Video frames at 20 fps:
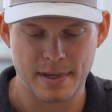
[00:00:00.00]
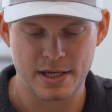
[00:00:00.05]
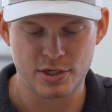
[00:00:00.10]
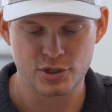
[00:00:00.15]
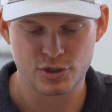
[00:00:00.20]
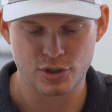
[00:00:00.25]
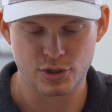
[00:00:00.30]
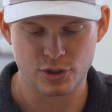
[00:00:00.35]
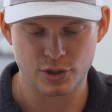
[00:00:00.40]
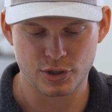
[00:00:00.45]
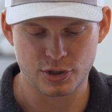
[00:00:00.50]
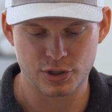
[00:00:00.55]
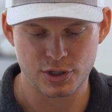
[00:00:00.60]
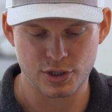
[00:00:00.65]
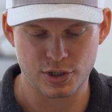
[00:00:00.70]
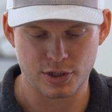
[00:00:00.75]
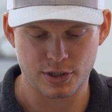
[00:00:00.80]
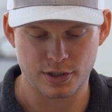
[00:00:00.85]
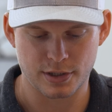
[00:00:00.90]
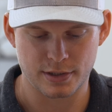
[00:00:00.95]
Make sure
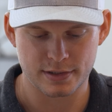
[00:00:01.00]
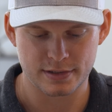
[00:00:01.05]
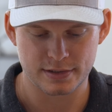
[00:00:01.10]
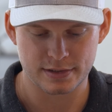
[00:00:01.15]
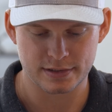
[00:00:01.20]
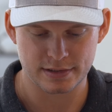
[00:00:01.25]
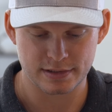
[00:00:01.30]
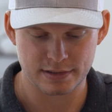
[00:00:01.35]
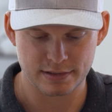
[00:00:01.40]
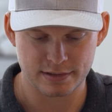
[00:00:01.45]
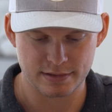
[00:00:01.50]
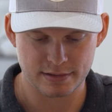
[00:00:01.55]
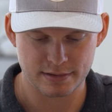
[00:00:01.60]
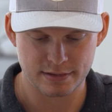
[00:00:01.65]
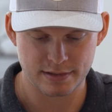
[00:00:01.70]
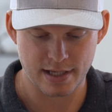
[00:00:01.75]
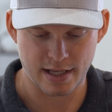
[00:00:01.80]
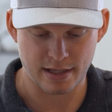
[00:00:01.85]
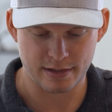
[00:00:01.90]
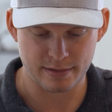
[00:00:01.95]
your
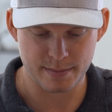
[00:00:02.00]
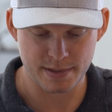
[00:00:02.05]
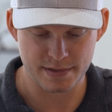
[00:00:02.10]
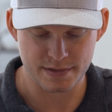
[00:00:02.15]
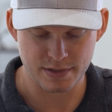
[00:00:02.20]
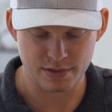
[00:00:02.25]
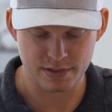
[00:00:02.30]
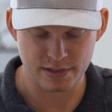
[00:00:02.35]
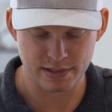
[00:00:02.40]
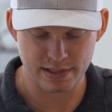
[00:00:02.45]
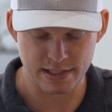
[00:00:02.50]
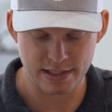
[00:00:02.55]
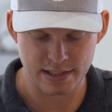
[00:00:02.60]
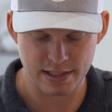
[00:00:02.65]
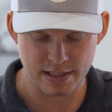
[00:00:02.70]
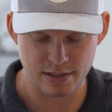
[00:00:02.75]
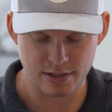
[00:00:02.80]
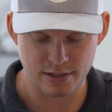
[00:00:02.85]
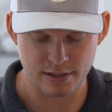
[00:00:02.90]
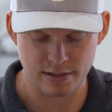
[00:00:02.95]
elements are clean
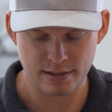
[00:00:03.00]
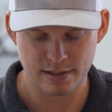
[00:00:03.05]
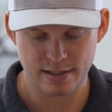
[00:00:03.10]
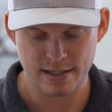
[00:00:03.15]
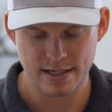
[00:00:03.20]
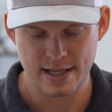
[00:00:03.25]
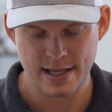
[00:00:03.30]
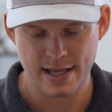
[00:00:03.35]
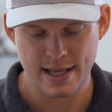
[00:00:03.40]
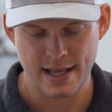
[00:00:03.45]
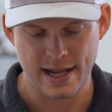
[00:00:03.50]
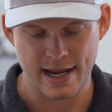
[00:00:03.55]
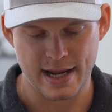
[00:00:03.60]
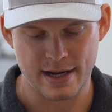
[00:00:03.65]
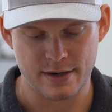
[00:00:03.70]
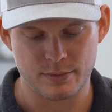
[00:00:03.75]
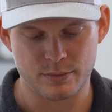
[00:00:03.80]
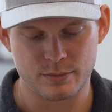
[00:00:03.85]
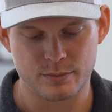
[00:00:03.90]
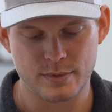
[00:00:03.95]
here.
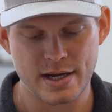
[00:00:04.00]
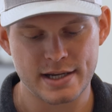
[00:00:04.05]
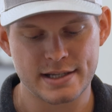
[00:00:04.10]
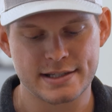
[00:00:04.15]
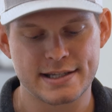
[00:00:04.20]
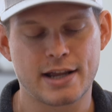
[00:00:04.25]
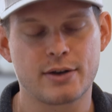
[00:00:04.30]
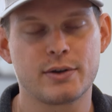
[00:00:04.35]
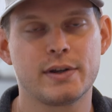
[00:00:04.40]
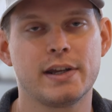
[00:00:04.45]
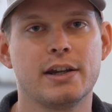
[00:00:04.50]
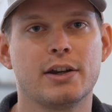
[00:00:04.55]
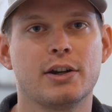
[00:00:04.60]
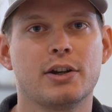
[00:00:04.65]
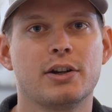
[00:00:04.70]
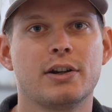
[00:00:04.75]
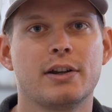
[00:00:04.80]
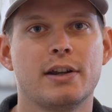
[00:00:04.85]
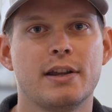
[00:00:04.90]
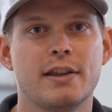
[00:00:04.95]
And right down
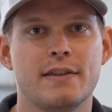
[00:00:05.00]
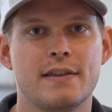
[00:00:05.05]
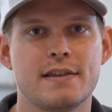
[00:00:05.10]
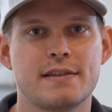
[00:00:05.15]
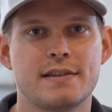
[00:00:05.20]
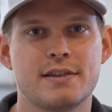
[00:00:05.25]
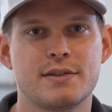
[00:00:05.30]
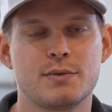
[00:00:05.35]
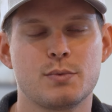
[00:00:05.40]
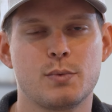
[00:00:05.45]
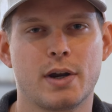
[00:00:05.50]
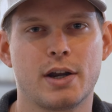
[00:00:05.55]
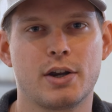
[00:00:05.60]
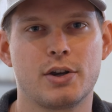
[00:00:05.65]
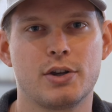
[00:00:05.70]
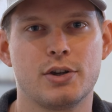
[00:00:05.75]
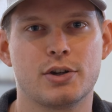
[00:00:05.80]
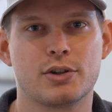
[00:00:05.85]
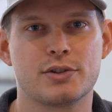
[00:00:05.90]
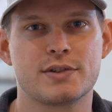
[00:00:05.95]
here, this is where
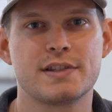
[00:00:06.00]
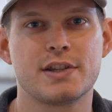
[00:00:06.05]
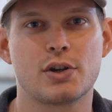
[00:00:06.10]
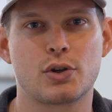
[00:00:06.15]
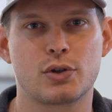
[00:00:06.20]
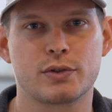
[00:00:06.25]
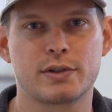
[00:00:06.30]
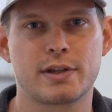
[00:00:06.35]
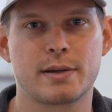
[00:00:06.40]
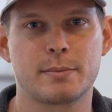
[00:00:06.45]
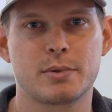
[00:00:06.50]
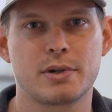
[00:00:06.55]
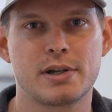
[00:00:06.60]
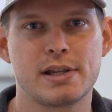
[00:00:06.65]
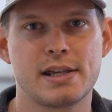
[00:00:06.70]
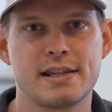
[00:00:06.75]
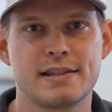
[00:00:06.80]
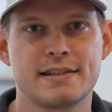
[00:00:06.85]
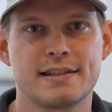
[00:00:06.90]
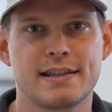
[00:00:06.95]
your serial number
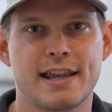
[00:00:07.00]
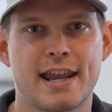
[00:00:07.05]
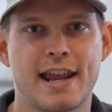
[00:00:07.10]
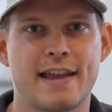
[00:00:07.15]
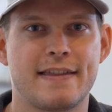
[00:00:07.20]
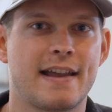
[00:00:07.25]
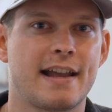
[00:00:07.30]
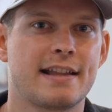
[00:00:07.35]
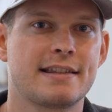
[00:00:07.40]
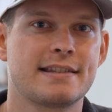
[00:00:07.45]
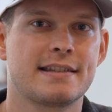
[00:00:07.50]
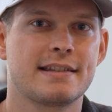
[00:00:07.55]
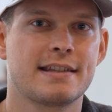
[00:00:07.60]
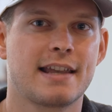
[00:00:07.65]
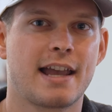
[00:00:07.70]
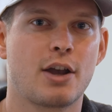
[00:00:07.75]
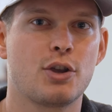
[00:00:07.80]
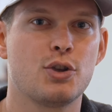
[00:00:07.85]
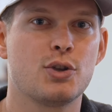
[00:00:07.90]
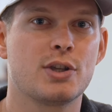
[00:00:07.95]
is. And
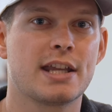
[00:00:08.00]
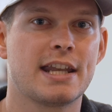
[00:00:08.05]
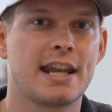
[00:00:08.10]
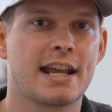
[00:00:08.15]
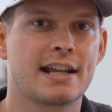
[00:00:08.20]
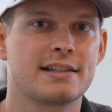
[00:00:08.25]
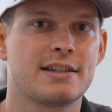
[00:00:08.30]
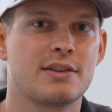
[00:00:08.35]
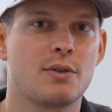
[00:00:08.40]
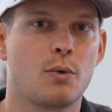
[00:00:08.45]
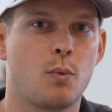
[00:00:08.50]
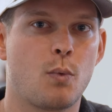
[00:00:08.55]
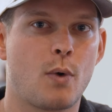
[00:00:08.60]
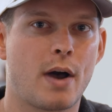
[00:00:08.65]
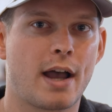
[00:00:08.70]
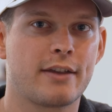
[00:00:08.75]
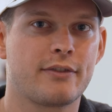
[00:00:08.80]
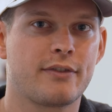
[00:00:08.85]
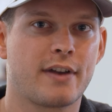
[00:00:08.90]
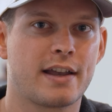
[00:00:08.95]
that's how you connect to the
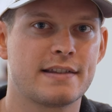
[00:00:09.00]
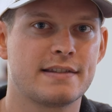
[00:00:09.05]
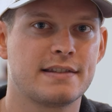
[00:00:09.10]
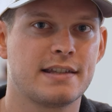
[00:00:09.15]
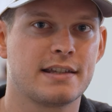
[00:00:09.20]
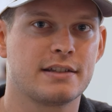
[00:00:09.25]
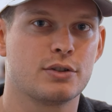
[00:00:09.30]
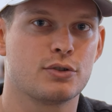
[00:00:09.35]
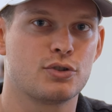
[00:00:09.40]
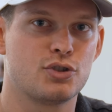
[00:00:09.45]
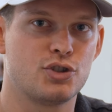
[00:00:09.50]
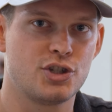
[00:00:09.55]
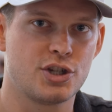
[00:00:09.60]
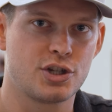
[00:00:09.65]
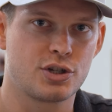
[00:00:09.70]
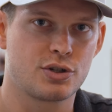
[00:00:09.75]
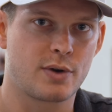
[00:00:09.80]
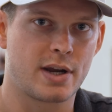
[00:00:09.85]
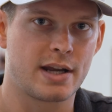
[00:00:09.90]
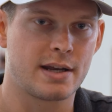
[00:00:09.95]
Wi-Fi signal
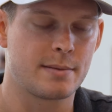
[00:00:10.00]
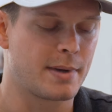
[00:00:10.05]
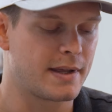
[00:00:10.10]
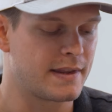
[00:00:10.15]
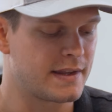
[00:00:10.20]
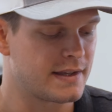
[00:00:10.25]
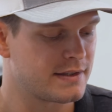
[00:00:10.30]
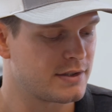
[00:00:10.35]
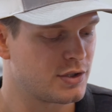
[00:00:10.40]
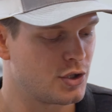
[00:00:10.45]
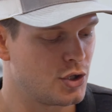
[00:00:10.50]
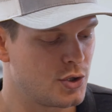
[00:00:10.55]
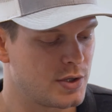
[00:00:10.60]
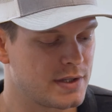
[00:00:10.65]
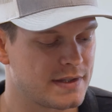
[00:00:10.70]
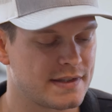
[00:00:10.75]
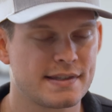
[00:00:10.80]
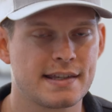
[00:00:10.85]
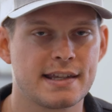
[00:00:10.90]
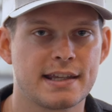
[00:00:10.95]
generated by this so you
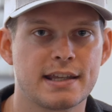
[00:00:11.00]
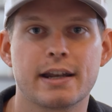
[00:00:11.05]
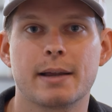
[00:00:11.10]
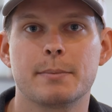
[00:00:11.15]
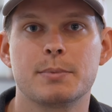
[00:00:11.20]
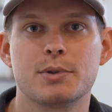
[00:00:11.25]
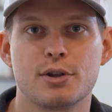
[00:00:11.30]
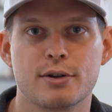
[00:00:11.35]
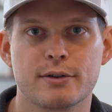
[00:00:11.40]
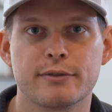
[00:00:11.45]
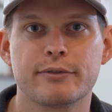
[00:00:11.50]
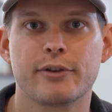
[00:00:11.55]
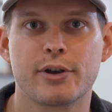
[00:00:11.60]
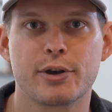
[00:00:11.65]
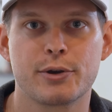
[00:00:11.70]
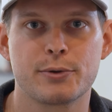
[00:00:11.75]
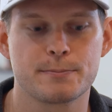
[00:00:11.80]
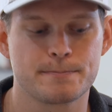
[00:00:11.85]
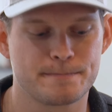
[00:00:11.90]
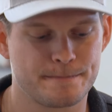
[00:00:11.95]
can sync it up to your
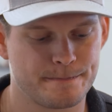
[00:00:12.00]
phone.